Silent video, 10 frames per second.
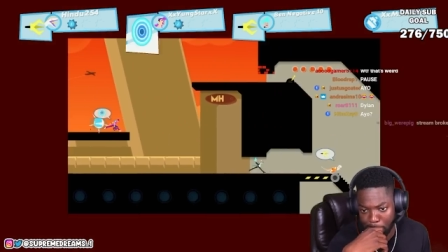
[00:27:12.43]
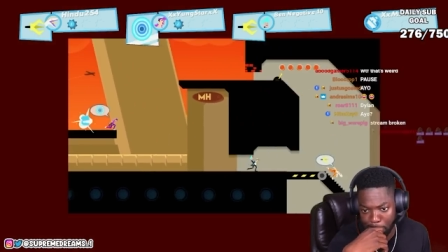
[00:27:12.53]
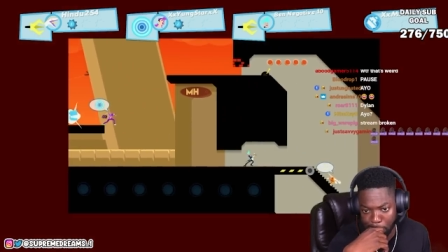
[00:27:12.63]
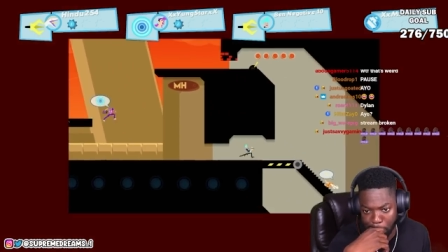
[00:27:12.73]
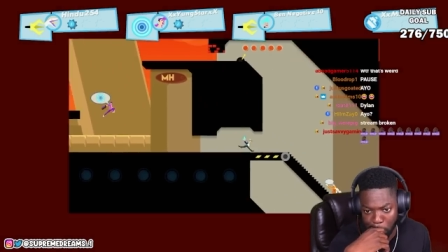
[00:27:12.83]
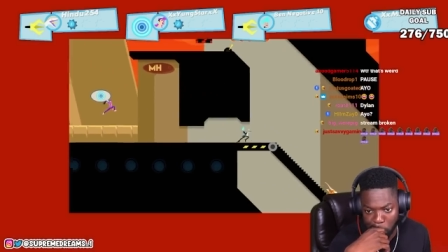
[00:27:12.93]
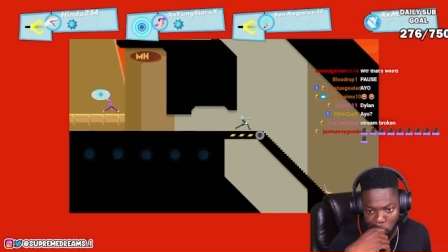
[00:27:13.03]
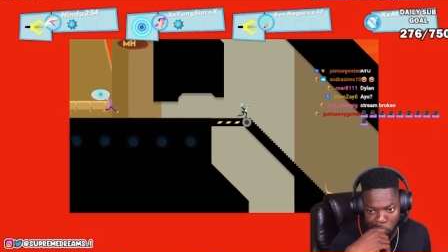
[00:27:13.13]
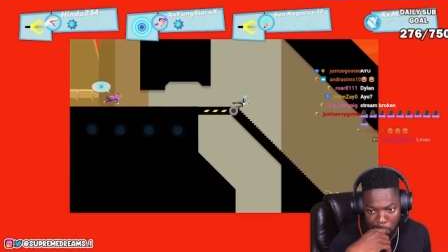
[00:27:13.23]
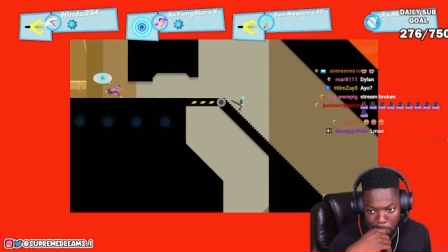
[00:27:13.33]
Oh, so
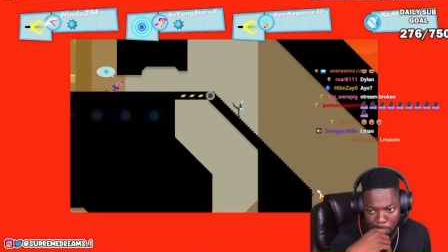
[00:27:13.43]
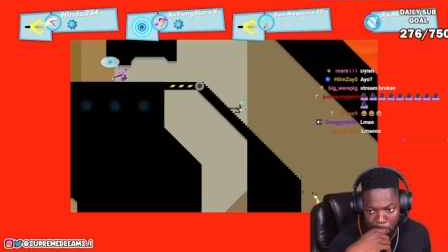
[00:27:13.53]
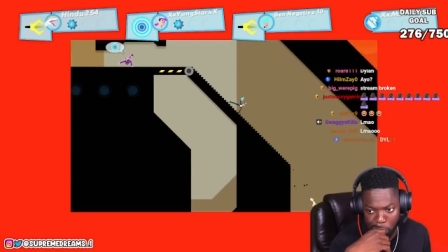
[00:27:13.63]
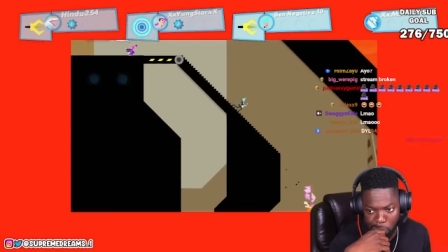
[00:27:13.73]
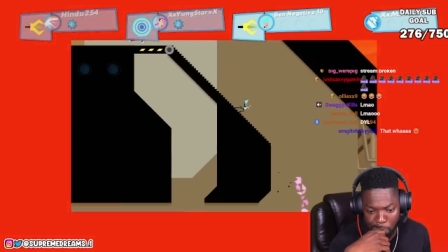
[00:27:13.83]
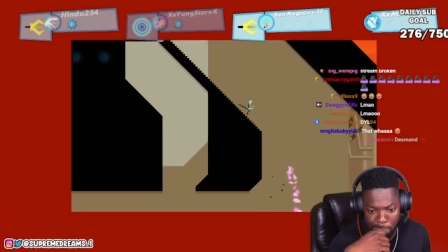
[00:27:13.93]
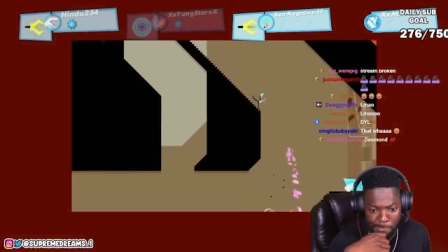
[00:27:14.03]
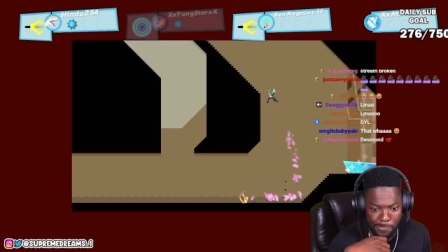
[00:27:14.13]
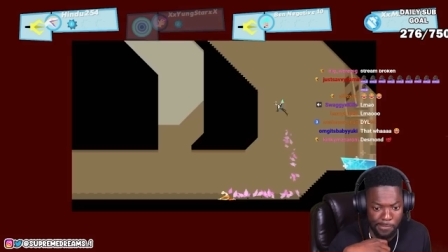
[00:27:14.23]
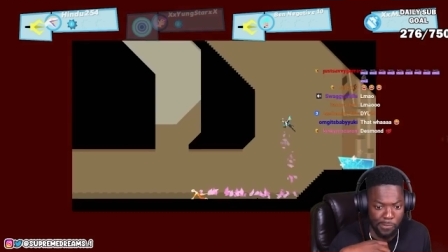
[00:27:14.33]
you out
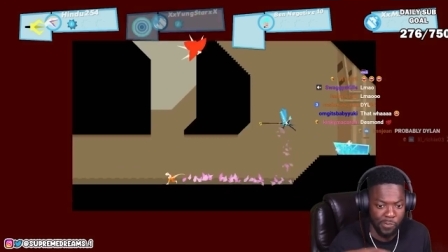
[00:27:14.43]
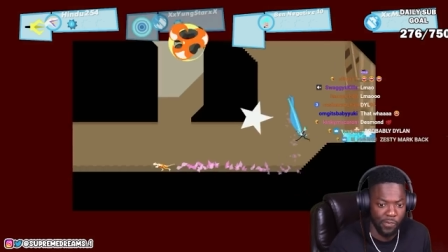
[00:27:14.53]
of here?